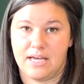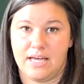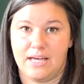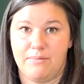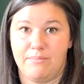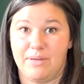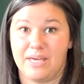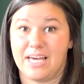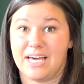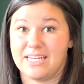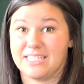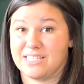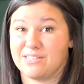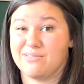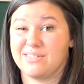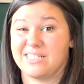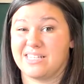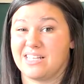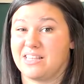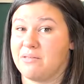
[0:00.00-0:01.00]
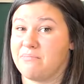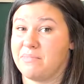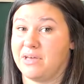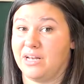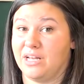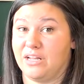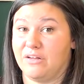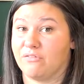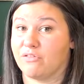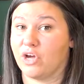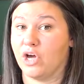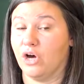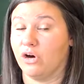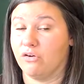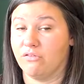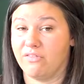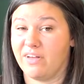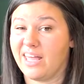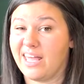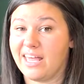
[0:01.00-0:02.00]
Because it was in the middle of
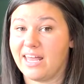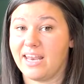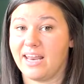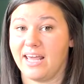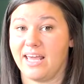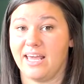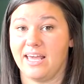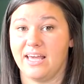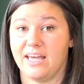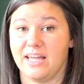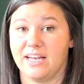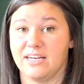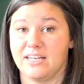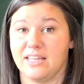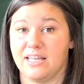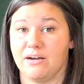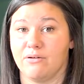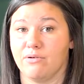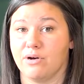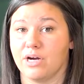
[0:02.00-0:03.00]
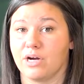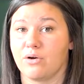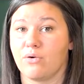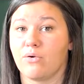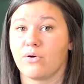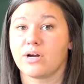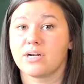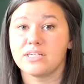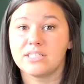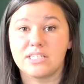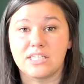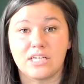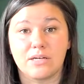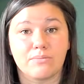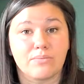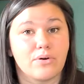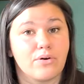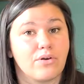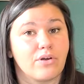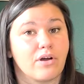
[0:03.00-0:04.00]
COVID and there were quarantine
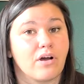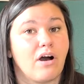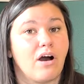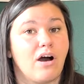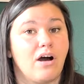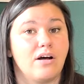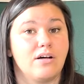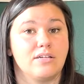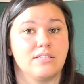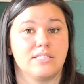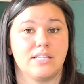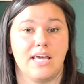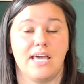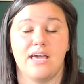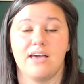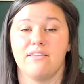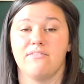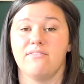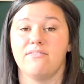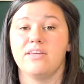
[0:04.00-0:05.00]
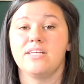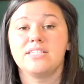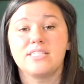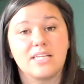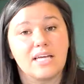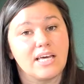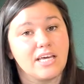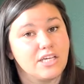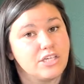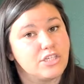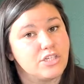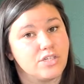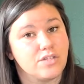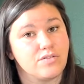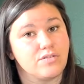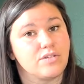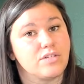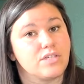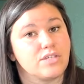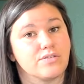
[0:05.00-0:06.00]
protocols and visa
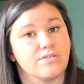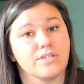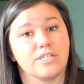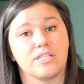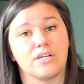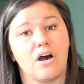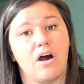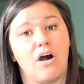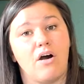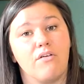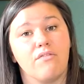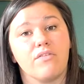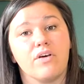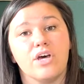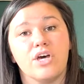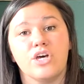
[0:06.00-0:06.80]
issues to resolve,